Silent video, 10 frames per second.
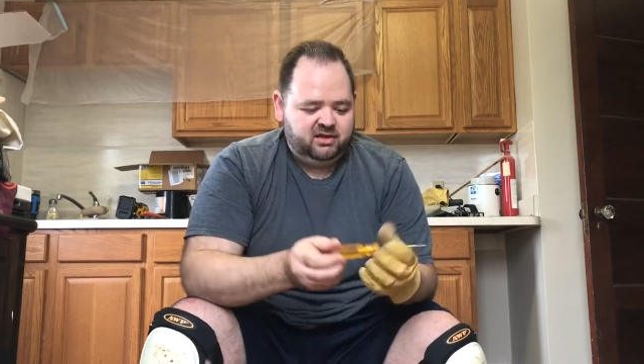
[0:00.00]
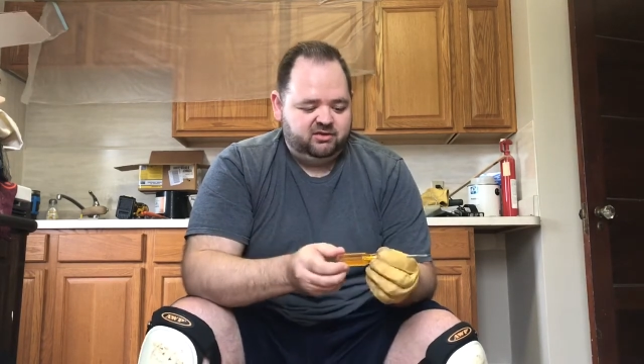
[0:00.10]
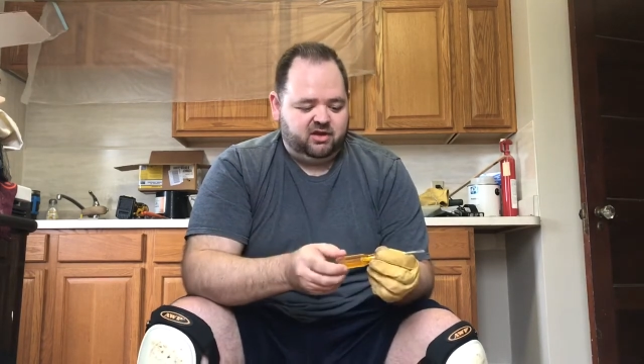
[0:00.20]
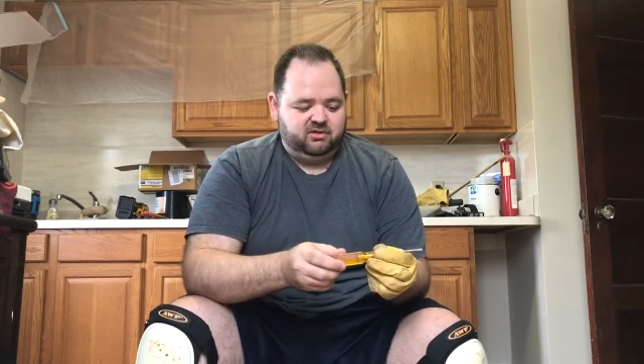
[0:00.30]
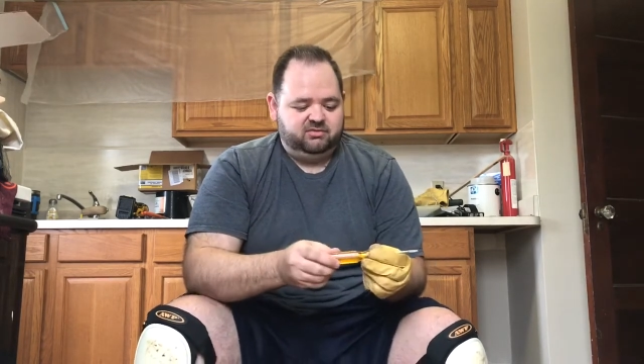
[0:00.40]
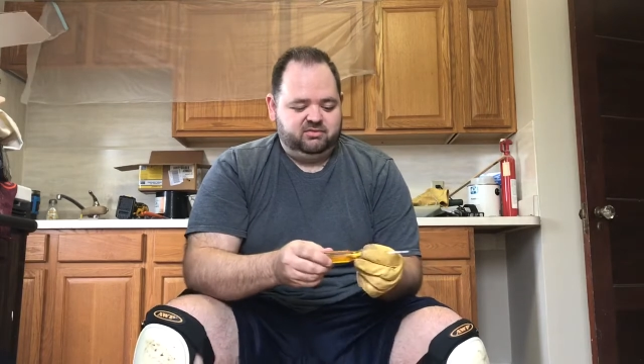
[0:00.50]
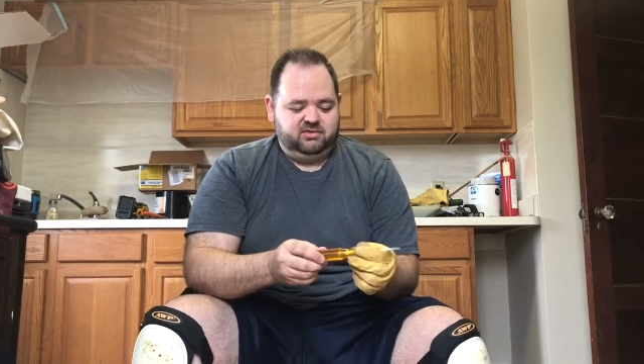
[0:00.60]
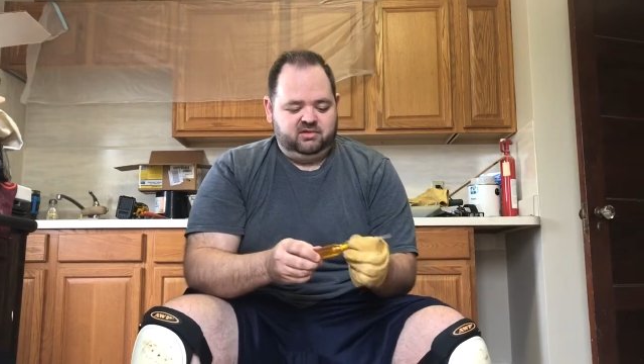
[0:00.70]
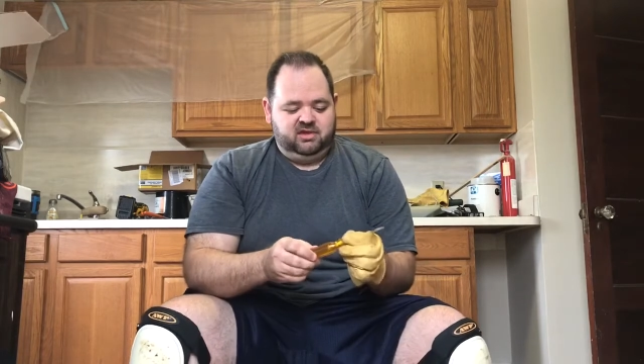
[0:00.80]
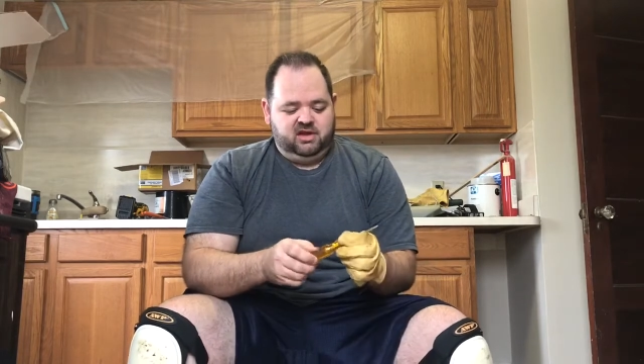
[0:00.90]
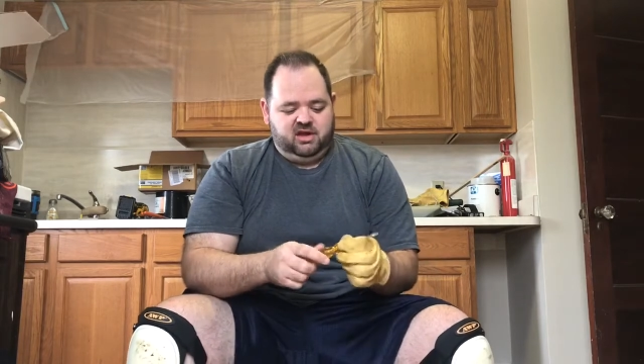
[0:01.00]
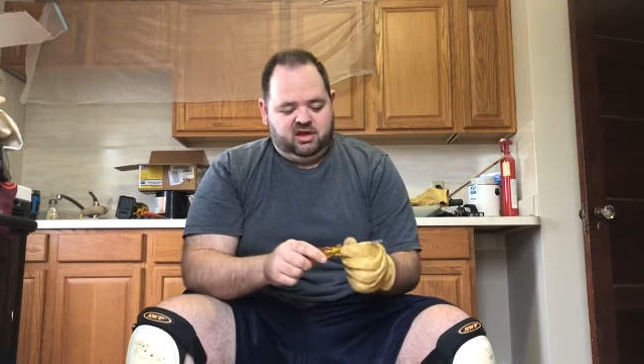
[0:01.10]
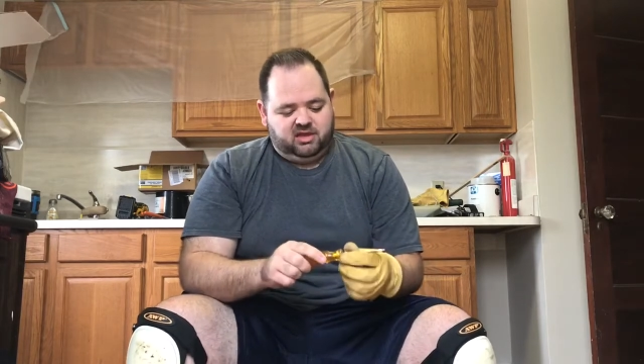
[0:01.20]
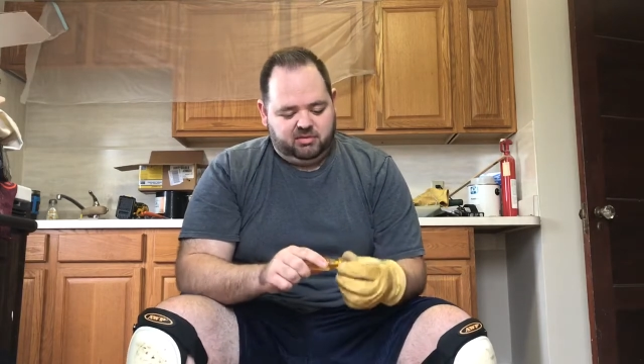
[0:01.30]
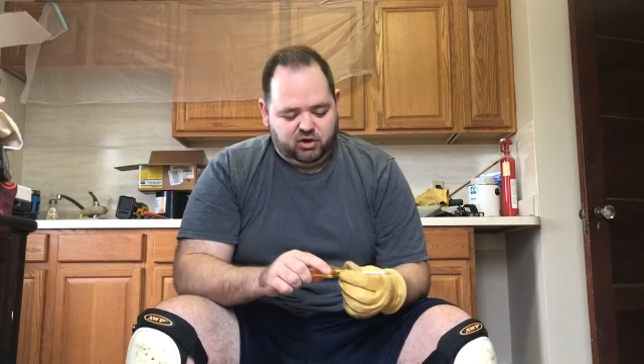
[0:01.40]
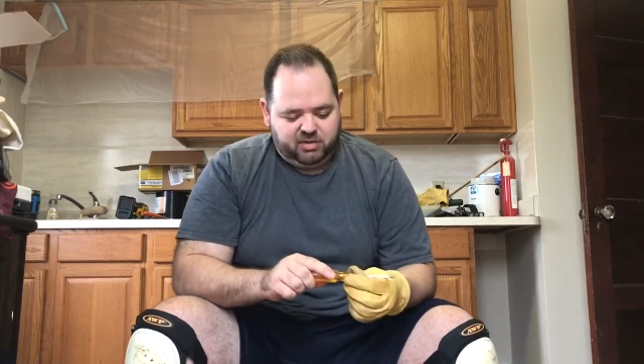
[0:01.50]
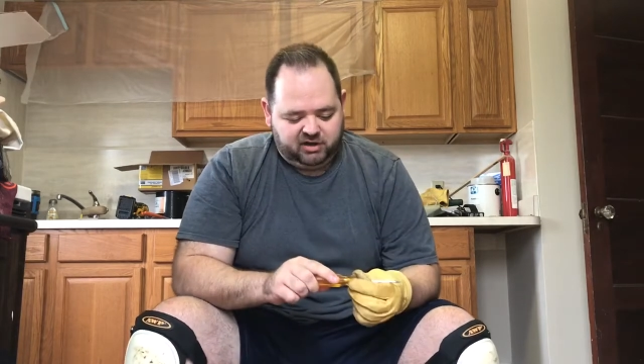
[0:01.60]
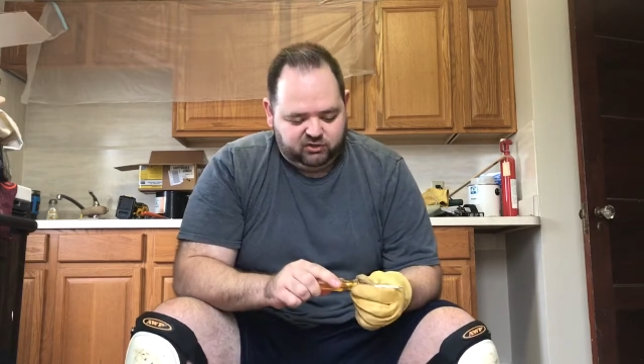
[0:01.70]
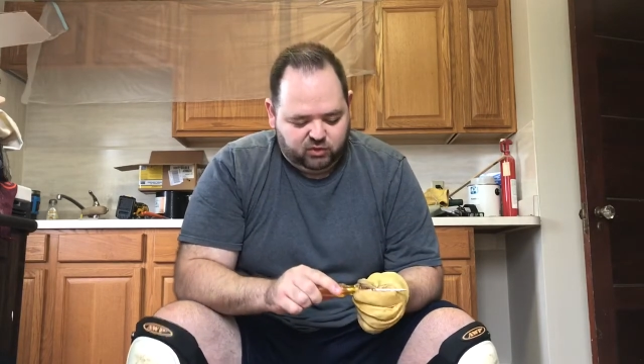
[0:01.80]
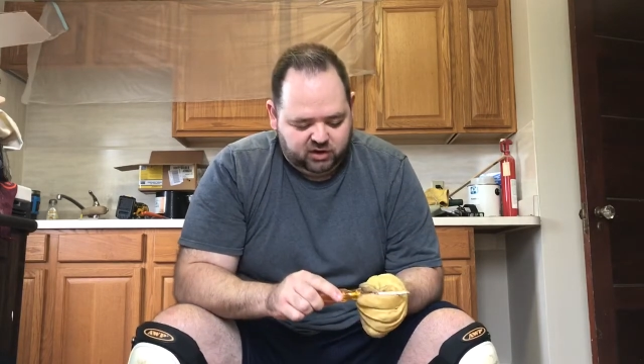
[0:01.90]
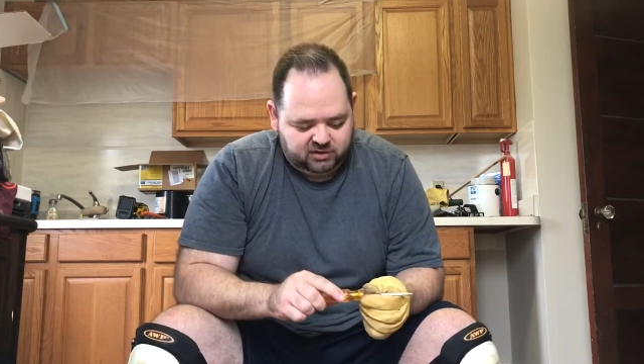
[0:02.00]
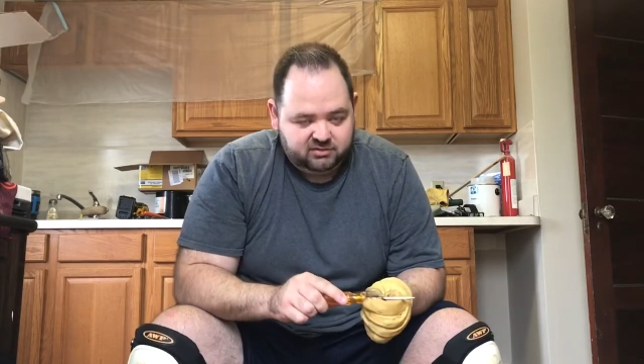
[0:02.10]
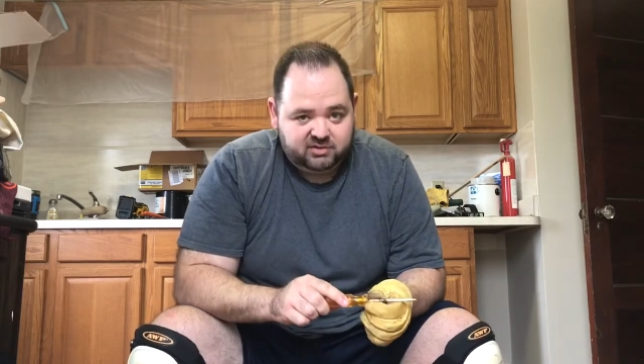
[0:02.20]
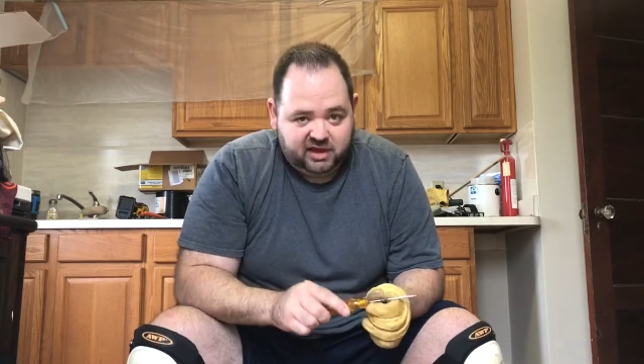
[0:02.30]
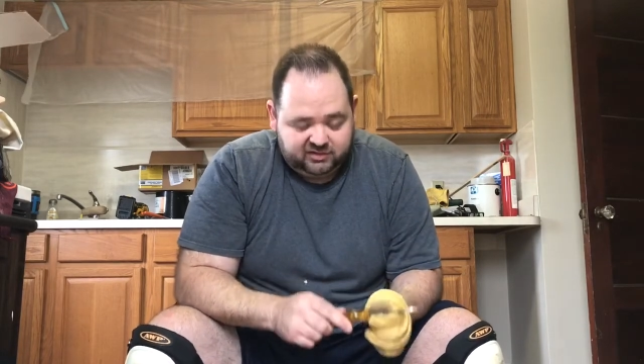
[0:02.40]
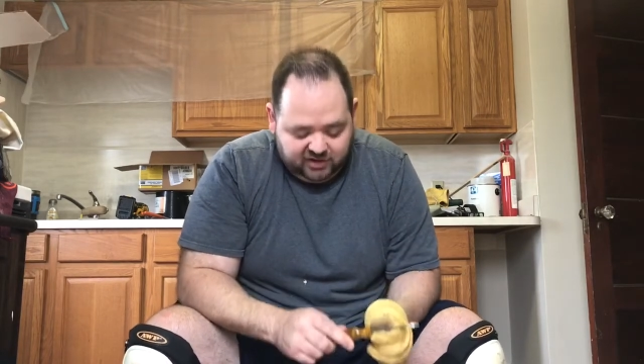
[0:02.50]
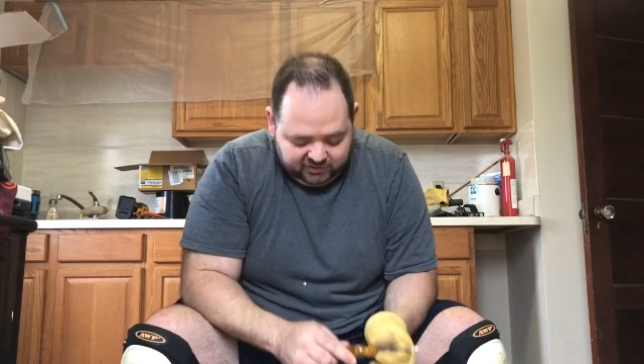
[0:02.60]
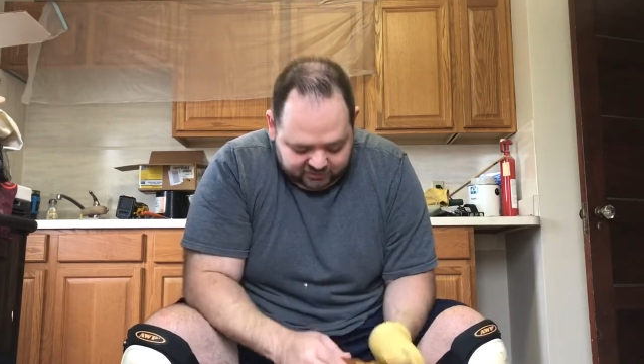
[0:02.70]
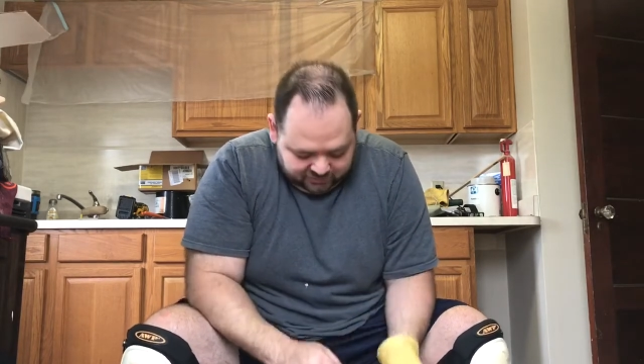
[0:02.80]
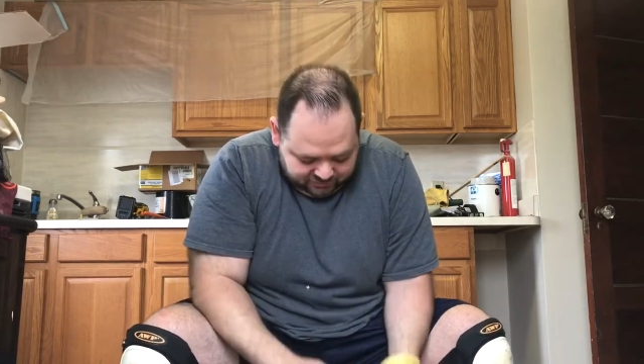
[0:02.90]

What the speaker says: So let me go back to work. Thanks, guys.